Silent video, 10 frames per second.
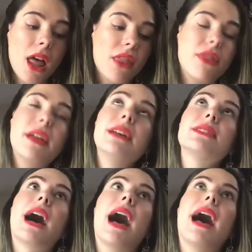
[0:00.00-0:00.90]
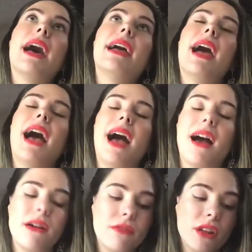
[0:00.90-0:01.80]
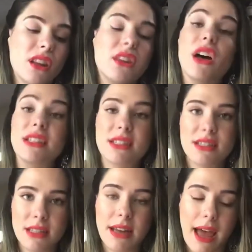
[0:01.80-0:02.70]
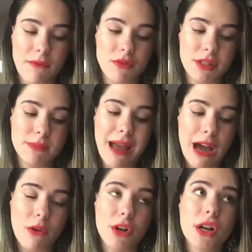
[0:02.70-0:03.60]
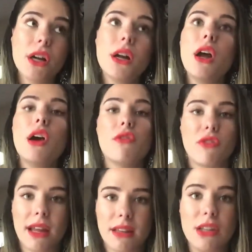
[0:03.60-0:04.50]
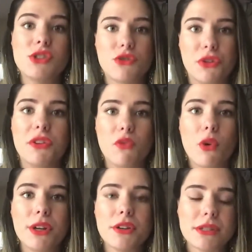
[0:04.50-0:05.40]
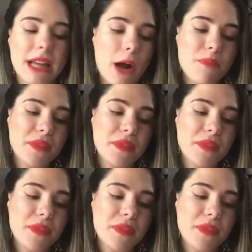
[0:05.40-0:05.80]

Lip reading: This, I have lusted after this powder for at least 3 or 4 years now.